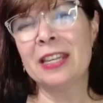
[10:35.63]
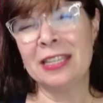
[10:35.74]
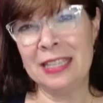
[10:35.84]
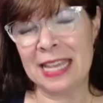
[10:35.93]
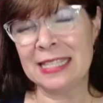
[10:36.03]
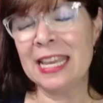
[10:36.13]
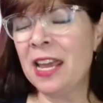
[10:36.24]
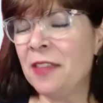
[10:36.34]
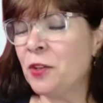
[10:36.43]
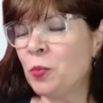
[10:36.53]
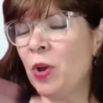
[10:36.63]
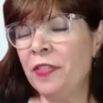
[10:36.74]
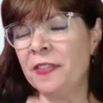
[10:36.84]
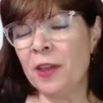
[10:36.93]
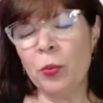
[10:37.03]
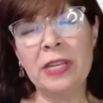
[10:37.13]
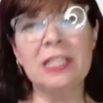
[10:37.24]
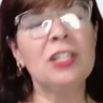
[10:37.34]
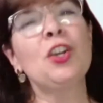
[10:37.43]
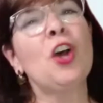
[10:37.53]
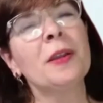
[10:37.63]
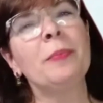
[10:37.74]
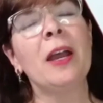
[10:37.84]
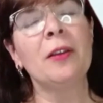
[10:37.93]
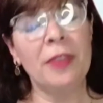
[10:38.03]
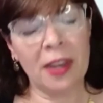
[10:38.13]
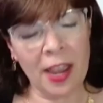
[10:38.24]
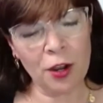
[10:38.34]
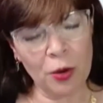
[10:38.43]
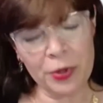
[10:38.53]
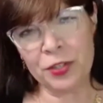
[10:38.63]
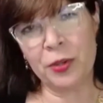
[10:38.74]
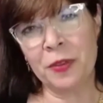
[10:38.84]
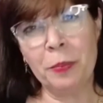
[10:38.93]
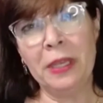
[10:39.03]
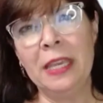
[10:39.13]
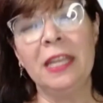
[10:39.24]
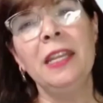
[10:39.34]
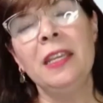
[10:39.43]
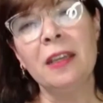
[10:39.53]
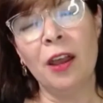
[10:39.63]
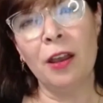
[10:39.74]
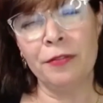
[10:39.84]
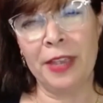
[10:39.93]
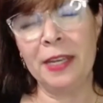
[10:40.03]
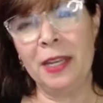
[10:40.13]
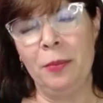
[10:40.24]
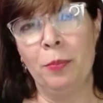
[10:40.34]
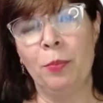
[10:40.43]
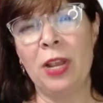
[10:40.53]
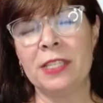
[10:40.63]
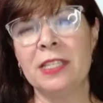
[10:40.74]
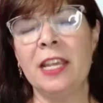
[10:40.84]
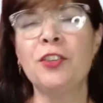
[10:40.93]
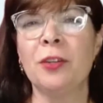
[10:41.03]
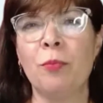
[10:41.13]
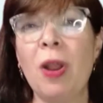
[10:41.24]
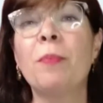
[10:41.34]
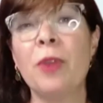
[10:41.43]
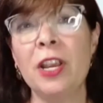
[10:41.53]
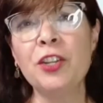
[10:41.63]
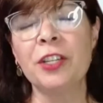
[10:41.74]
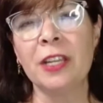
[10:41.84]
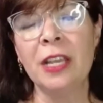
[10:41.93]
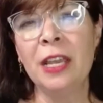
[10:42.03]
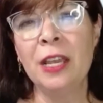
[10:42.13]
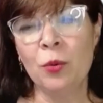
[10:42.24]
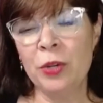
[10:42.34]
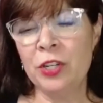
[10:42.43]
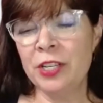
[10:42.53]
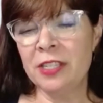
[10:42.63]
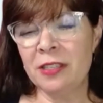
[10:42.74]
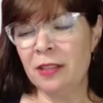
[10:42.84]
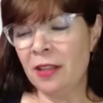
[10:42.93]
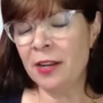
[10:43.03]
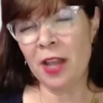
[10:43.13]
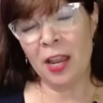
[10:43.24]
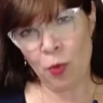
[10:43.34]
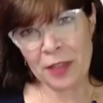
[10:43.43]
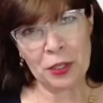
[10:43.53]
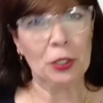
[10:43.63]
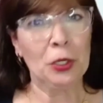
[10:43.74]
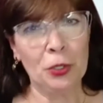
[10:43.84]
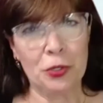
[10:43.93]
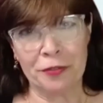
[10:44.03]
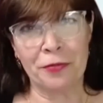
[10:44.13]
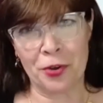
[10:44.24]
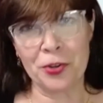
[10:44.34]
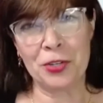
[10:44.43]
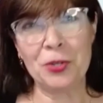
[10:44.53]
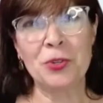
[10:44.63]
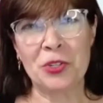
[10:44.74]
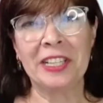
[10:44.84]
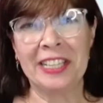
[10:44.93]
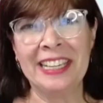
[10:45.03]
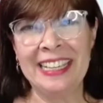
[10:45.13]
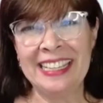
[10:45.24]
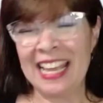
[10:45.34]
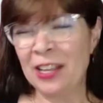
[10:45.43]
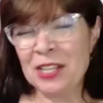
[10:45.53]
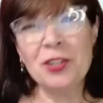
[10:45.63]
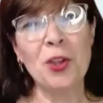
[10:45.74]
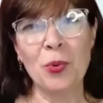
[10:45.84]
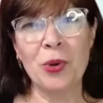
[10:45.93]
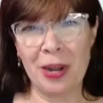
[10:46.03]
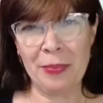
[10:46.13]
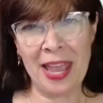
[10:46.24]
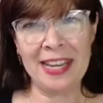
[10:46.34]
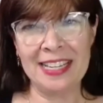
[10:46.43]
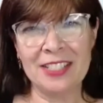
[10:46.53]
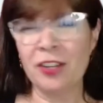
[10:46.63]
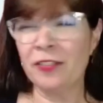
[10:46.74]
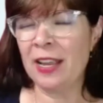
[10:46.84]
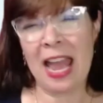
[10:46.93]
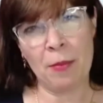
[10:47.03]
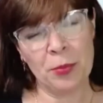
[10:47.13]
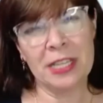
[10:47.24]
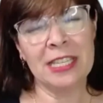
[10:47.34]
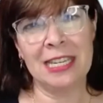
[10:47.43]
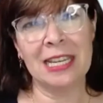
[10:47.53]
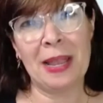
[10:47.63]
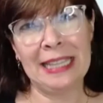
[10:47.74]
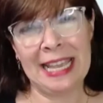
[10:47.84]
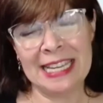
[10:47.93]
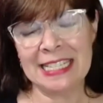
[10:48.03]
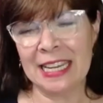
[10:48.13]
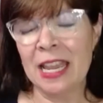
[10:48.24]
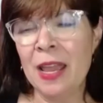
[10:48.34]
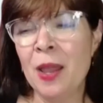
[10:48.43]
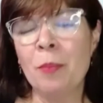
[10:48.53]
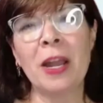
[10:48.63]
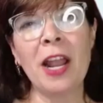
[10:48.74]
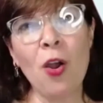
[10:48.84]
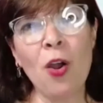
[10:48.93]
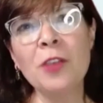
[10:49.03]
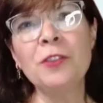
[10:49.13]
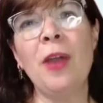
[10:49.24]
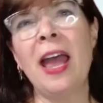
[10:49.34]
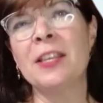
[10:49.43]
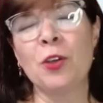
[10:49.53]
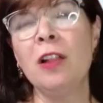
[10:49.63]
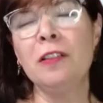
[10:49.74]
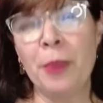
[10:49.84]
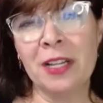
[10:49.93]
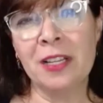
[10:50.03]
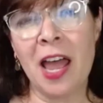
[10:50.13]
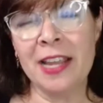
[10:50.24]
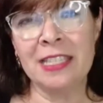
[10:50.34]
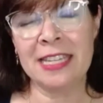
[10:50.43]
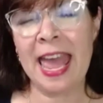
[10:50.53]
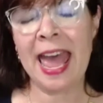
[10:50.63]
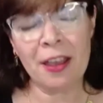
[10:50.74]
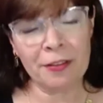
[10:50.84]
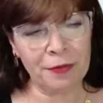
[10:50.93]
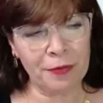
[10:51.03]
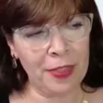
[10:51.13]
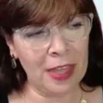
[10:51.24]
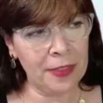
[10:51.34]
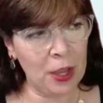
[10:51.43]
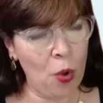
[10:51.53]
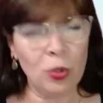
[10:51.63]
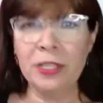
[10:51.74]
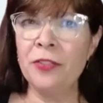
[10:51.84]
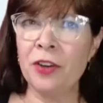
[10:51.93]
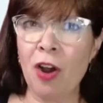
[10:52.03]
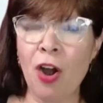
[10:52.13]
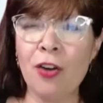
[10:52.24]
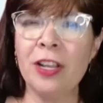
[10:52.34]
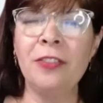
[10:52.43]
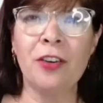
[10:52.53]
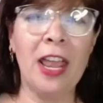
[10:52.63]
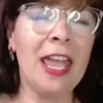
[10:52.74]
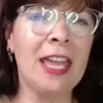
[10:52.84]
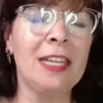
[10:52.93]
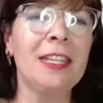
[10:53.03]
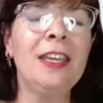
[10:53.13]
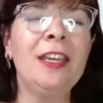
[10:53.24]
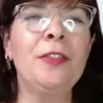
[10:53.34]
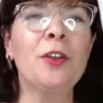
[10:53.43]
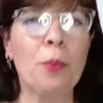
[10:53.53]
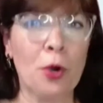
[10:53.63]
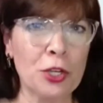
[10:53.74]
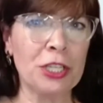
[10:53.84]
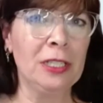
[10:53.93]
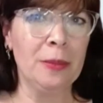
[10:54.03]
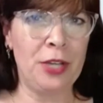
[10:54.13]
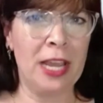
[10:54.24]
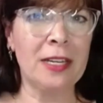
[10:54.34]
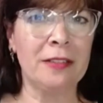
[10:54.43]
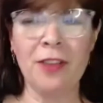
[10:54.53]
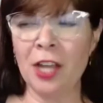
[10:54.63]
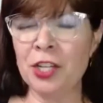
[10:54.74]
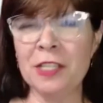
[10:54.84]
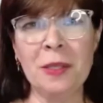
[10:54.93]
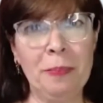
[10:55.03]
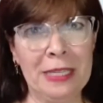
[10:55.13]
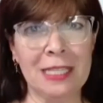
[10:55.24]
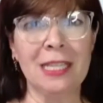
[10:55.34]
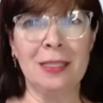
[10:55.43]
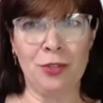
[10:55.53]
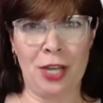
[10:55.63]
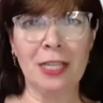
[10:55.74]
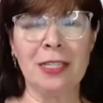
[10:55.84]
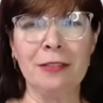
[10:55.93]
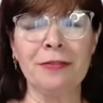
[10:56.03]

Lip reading: Yes. And there's one thing that we didn't talk about that I always do at the beginning of any presentation preparation, which is I write the conclusion first, usually. I like to know where I'm heading. It's sort of like how I'm going to pick my landing. But I also ask all of my clients to have that they hold in their heart and their head their personal objective, not just the business objective,